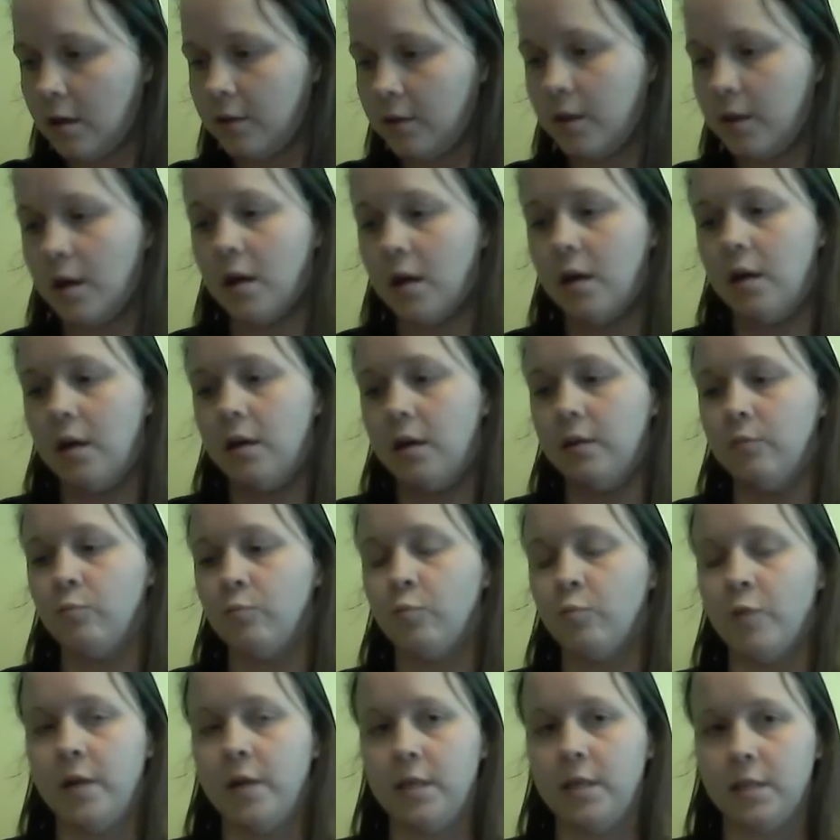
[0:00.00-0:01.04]
the
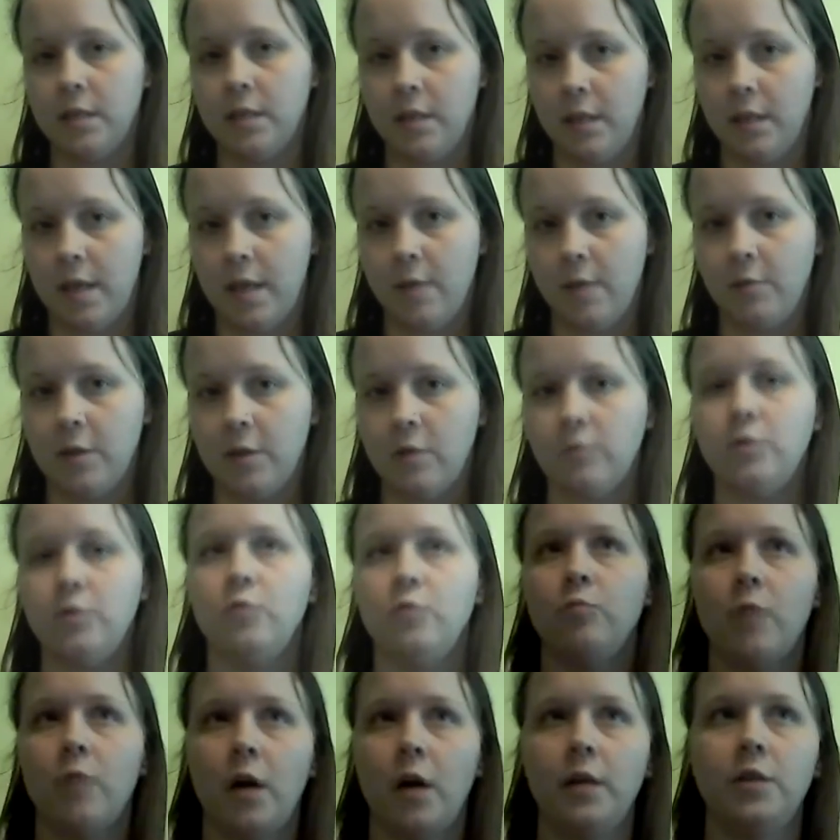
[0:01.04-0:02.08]
reason that we don't do
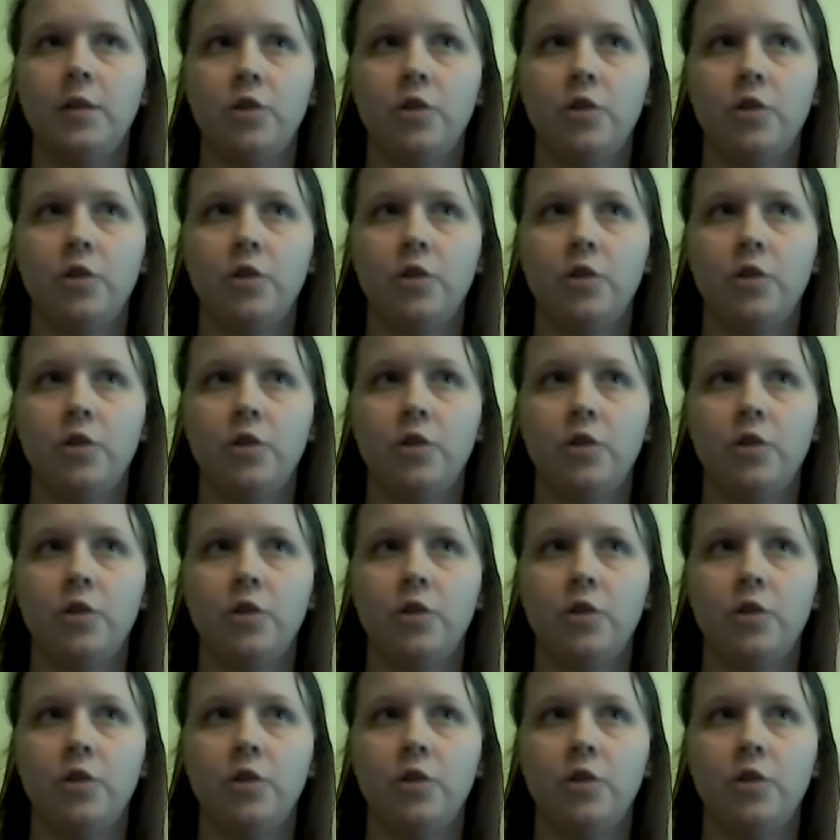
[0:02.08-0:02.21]
running,